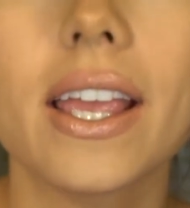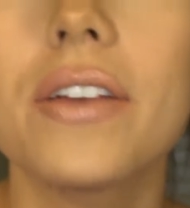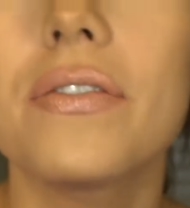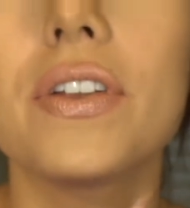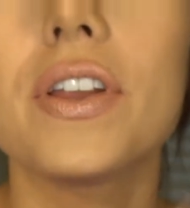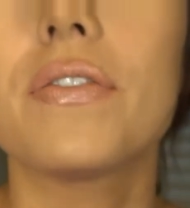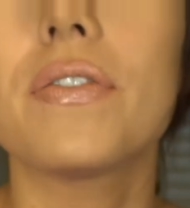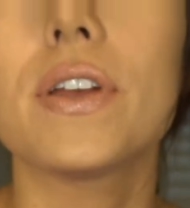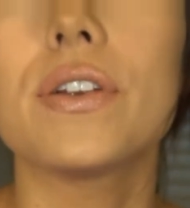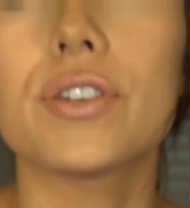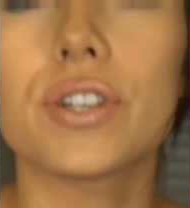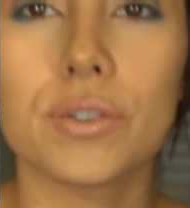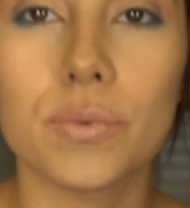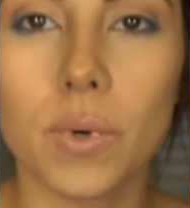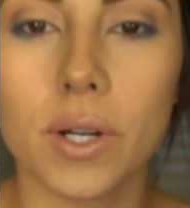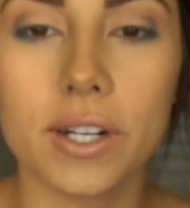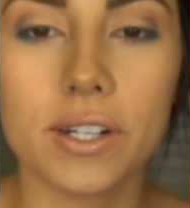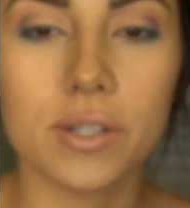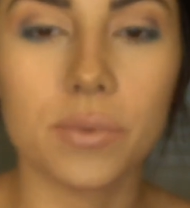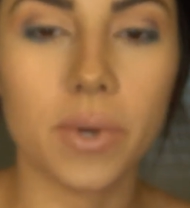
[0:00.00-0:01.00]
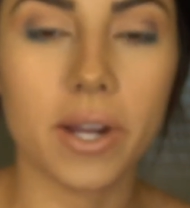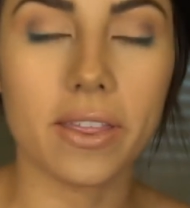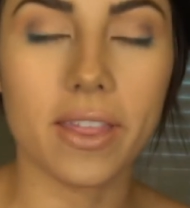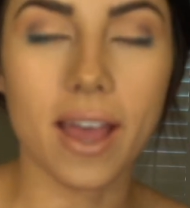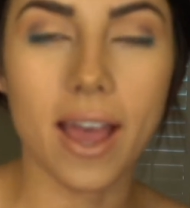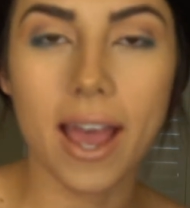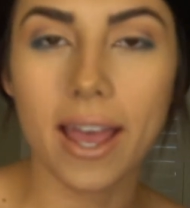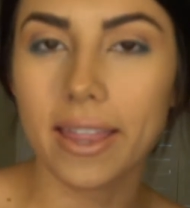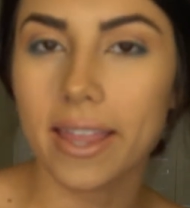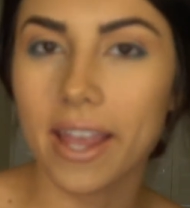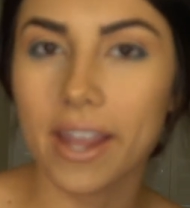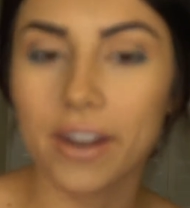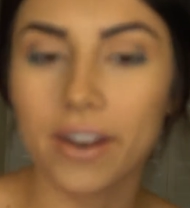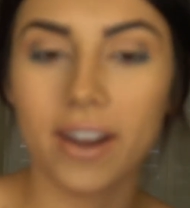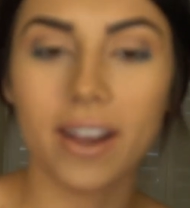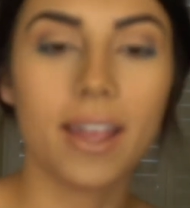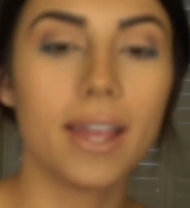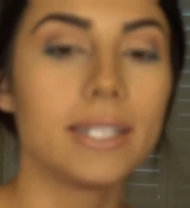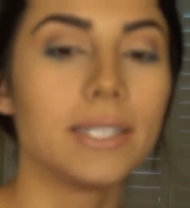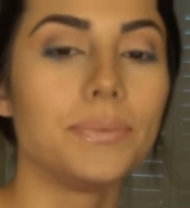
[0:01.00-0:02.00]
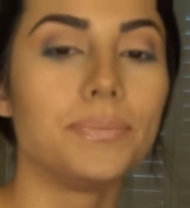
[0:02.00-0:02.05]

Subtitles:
even if you just wanted to wear the highlighter,